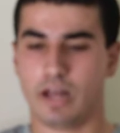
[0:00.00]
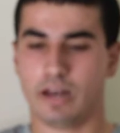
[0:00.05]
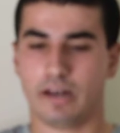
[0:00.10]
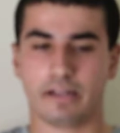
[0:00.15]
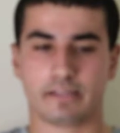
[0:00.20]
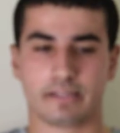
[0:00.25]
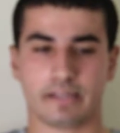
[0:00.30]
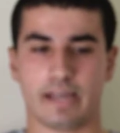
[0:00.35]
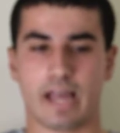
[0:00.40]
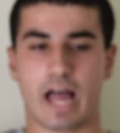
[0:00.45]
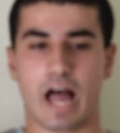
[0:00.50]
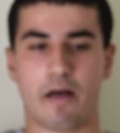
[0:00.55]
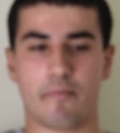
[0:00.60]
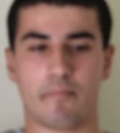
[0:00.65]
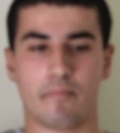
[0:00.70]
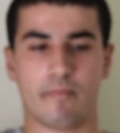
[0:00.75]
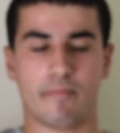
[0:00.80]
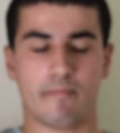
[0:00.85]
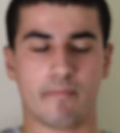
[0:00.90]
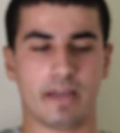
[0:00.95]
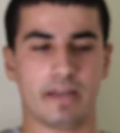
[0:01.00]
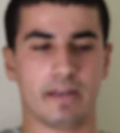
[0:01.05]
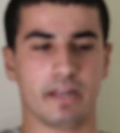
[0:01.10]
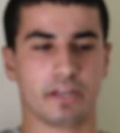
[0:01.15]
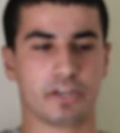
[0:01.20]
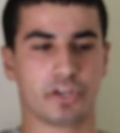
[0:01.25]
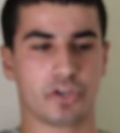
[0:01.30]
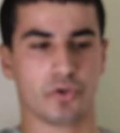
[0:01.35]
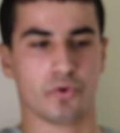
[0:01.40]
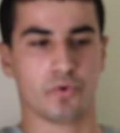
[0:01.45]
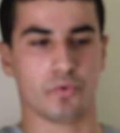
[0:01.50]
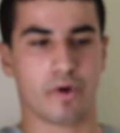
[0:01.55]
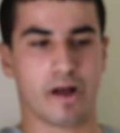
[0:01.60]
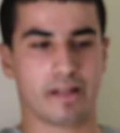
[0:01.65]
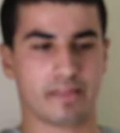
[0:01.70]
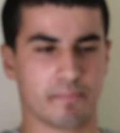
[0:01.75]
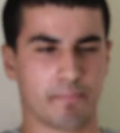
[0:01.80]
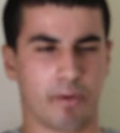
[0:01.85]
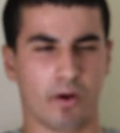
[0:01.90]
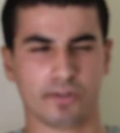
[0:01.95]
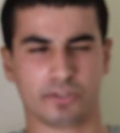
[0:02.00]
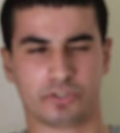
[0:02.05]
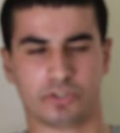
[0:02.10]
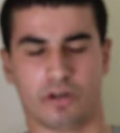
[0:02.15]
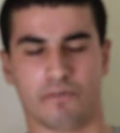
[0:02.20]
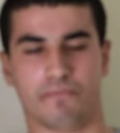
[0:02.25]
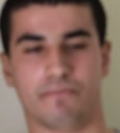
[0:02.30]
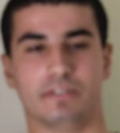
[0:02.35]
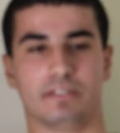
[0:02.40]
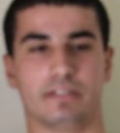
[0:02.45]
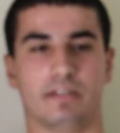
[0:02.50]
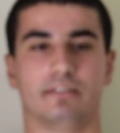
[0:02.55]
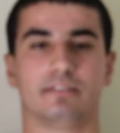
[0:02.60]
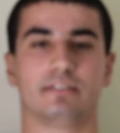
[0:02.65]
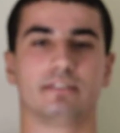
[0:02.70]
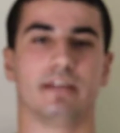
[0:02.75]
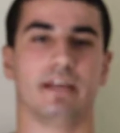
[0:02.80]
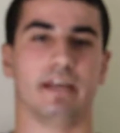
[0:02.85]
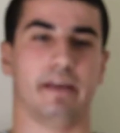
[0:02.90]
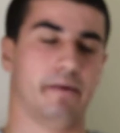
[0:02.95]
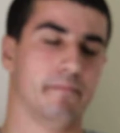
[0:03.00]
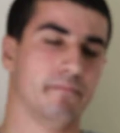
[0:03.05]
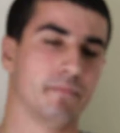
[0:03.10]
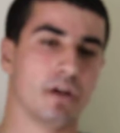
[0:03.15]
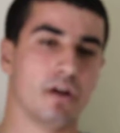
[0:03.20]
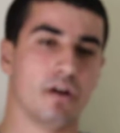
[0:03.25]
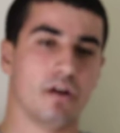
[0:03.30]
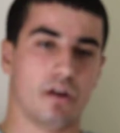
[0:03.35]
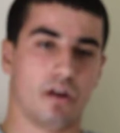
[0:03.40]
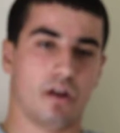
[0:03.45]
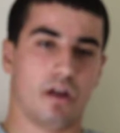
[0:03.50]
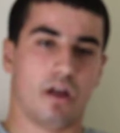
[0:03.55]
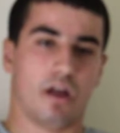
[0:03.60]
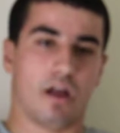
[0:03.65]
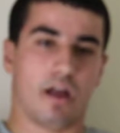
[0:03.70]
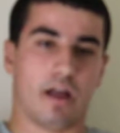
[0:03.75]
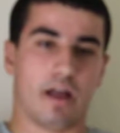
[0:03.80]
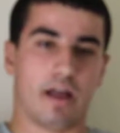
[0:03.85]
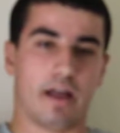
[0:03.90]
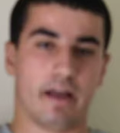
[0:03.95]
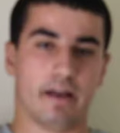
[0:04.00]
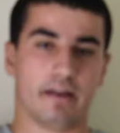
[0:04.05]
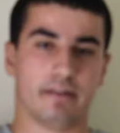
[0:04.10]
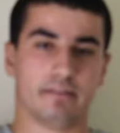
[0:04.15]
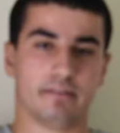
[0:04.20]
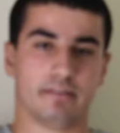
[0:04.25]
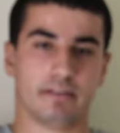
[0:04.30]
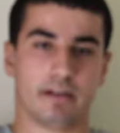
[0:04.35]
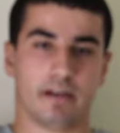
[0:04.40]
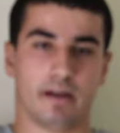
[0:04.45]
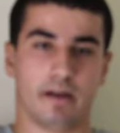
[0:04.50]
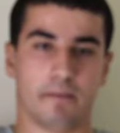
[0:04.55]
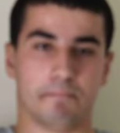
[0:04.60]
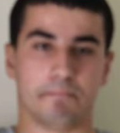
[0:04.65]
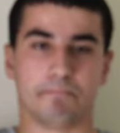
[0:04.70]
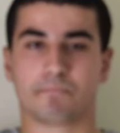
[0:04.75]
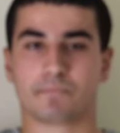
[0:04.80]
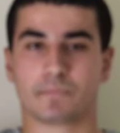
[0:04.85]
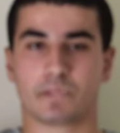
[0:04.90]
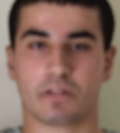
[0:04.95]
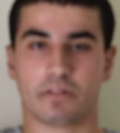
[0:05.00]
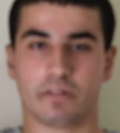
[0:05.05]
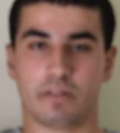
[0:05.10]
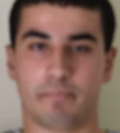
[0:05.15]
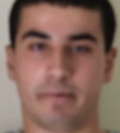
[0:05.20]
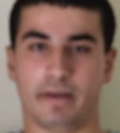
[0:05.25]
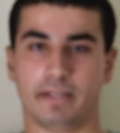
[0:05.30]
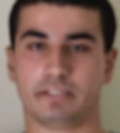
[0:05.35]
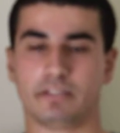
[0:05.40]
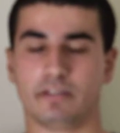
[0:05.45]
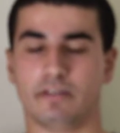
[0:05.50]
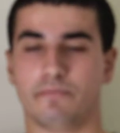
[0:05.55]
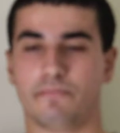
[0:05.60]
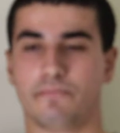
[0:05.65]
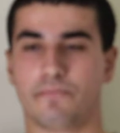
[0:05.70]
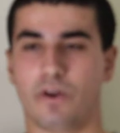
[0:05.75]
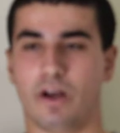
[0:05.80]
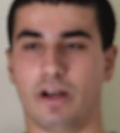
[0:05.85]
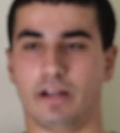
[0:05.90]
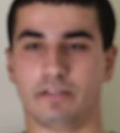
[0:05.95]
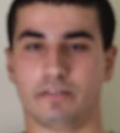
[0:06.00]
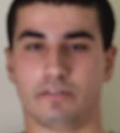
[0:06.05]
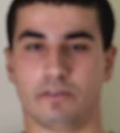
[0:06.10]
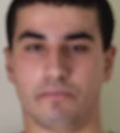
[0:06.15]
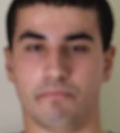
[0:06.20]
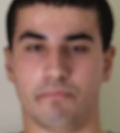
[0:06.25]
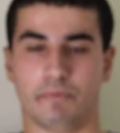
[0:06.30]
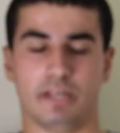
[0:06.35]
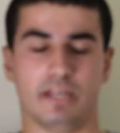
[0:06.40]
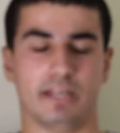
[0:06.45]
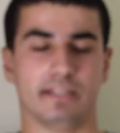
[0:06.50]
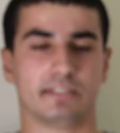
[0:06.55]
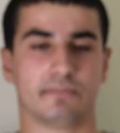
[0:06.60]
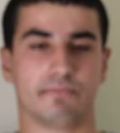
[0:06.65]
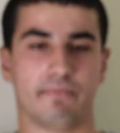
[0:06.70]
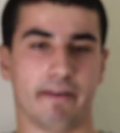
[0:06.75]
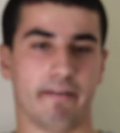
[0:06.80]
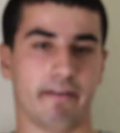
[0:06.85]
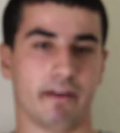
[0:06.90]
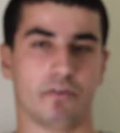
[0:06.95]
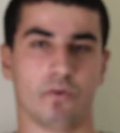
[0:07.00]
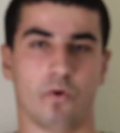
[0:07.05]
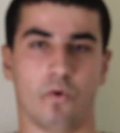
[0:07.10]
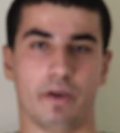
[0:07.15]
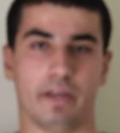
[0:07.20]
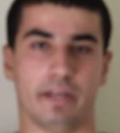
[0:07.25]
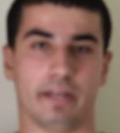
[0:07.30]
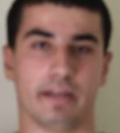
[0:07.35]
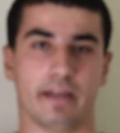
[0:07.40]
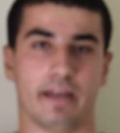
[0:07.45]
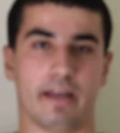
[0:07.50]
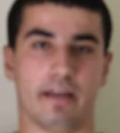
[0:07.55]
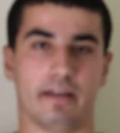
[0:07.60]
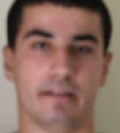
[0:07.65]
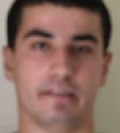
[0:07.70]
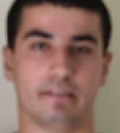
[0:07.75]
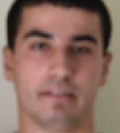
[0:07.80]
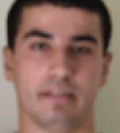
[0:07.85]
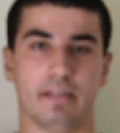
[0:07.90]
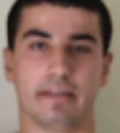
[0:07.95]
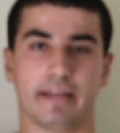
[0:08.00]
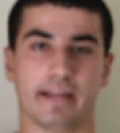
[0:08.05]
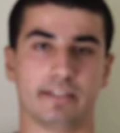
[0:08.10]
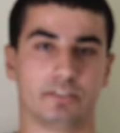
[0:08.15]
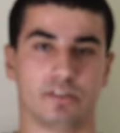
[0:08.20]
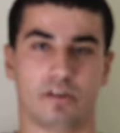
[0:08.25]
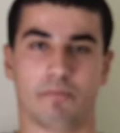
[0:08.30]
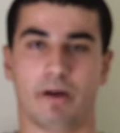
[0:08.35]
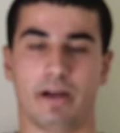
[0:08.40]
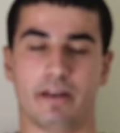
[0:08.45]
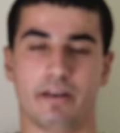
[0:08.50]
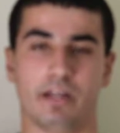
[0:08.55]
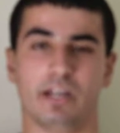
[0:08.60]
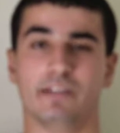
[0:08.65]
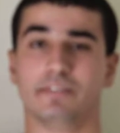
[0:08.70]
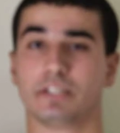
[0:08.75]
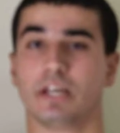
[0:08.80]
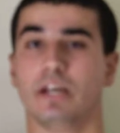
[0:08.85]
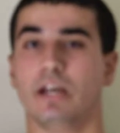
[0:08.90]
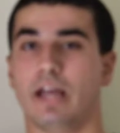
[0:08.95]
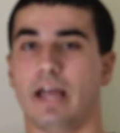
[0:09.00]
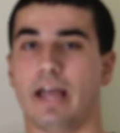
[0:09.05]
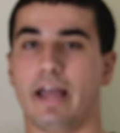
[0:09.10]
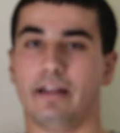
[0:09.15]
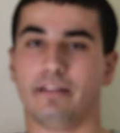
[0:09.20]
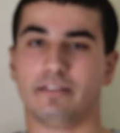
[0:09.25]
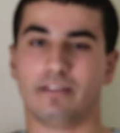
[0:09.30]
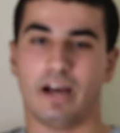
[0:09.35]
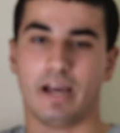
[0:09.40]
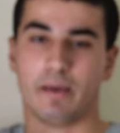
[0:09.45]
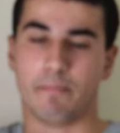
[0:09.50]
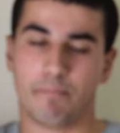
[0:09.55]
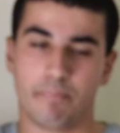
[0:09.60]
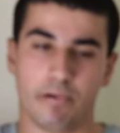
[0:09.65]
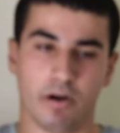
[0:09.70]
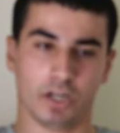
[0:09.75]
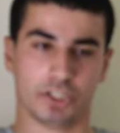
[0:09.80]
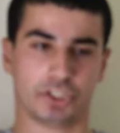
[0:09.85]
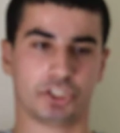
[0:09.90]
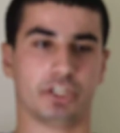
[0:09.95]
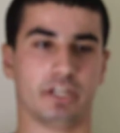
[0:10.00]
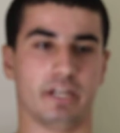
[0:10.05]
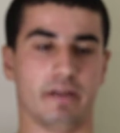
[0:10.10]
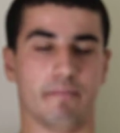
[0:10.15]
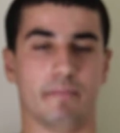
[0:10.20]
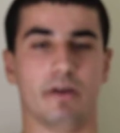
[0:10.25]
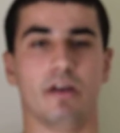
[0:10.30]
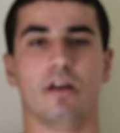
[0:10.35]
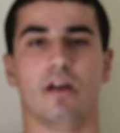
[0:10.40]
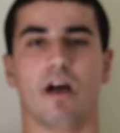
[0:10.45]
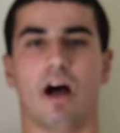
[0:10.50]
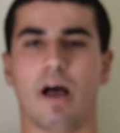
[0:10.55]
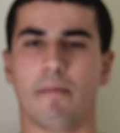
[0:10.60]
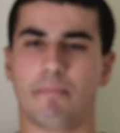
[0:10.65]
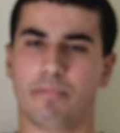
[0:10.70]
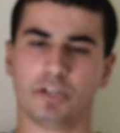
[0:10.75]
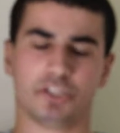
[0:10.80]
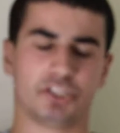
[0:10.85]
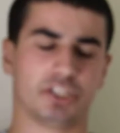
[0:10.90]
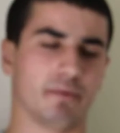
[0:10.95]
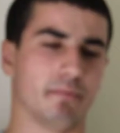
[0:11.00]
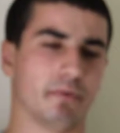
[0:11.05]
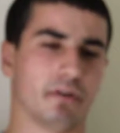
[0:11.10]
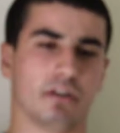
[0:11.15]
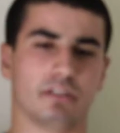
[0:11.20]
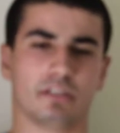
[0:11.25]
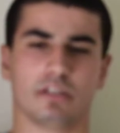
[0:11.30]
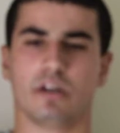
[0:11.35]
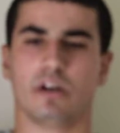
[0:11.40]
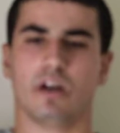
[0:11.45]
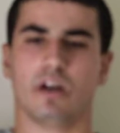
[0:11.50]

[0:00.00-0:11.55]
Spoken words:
Let's say I'm in a queue at the post office, let's say, and the person in front of me, he's very annoying and he gets on my nerves, and I push him because